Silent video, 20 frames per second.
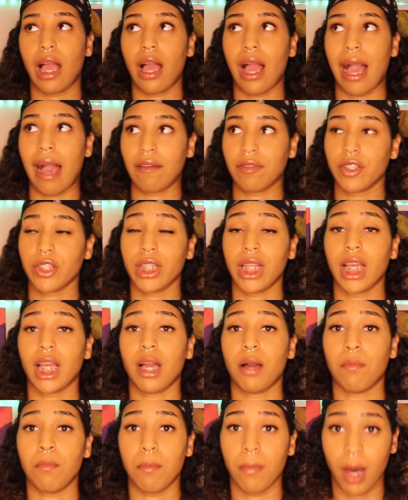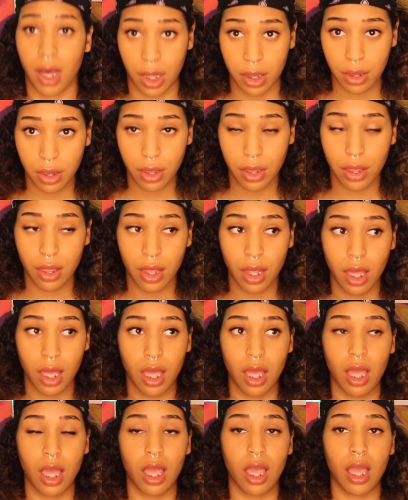after like a month,
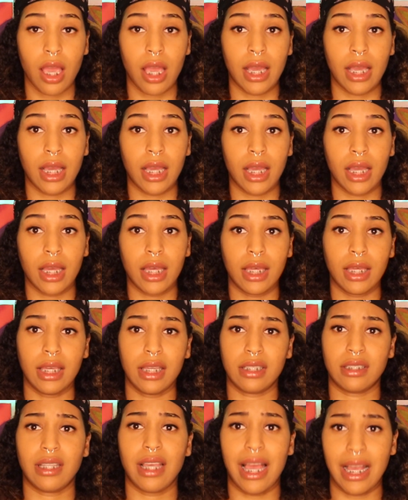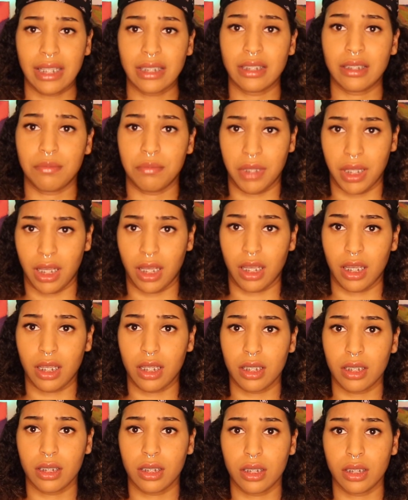he texts
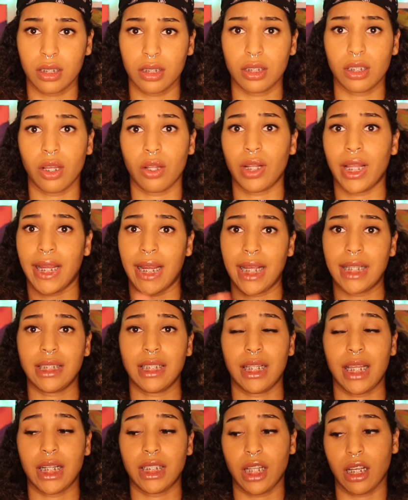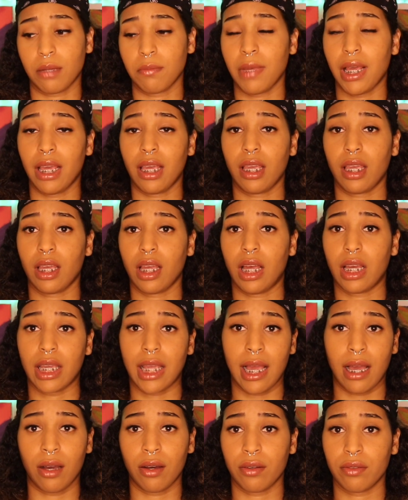me. So like I said, I check my
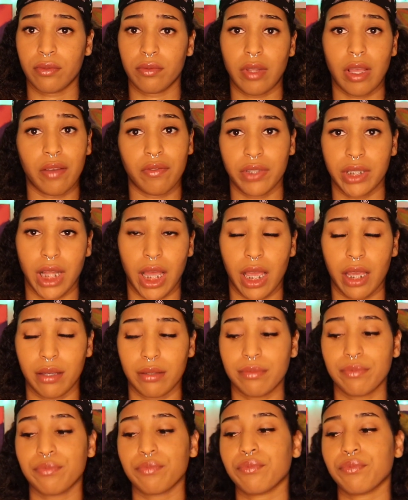account every day.